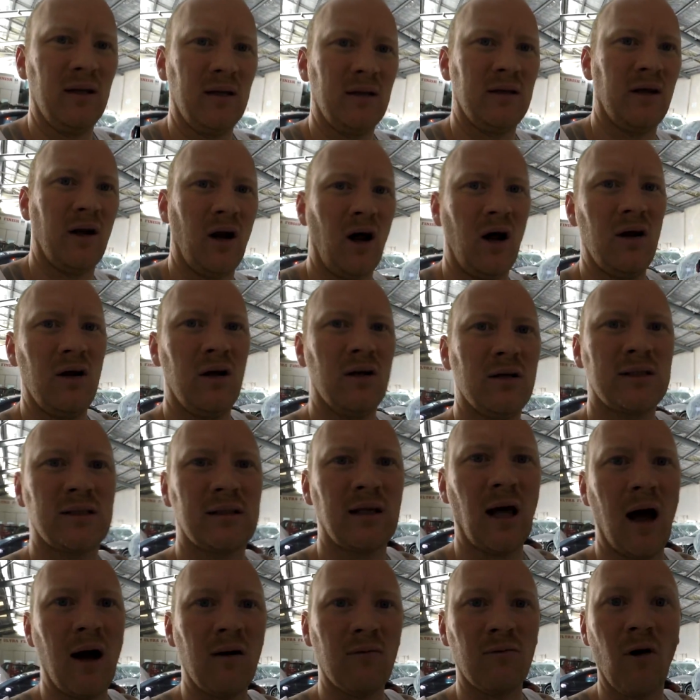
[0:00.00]
you know,
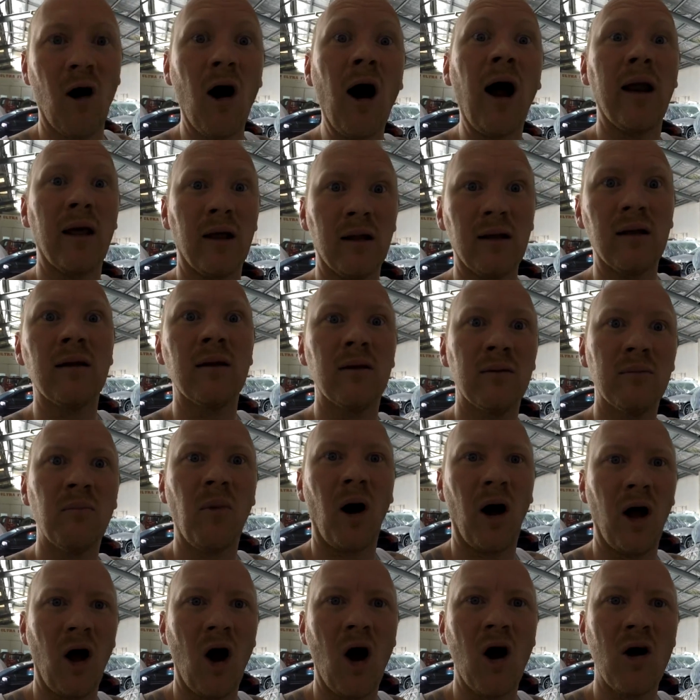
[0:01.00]
start writing
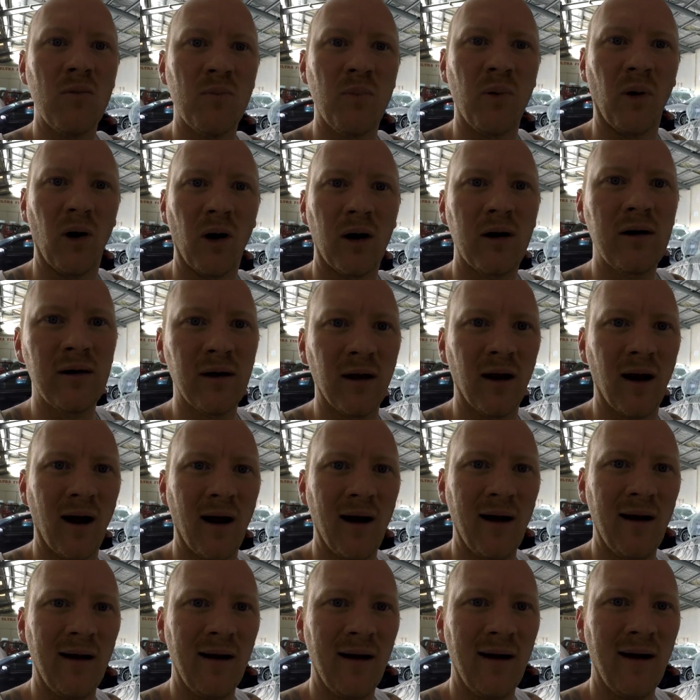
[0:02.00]
my own book, you
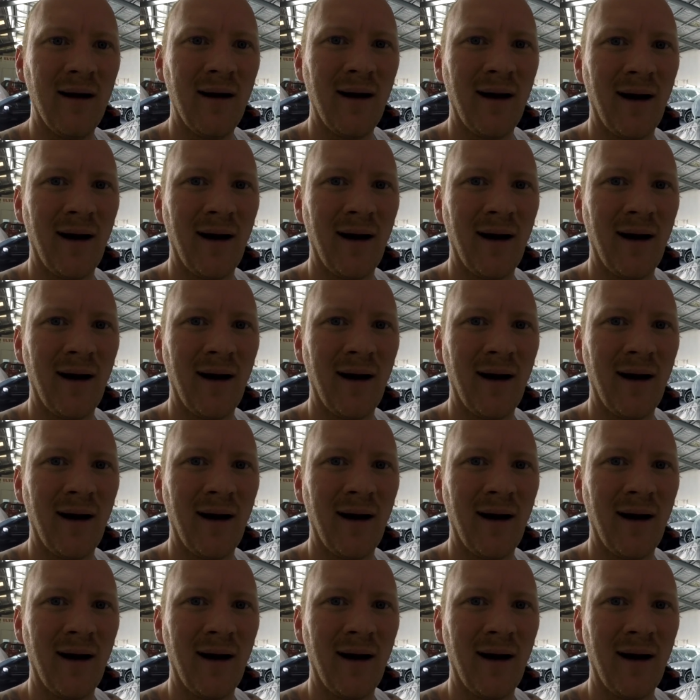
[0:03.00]
know.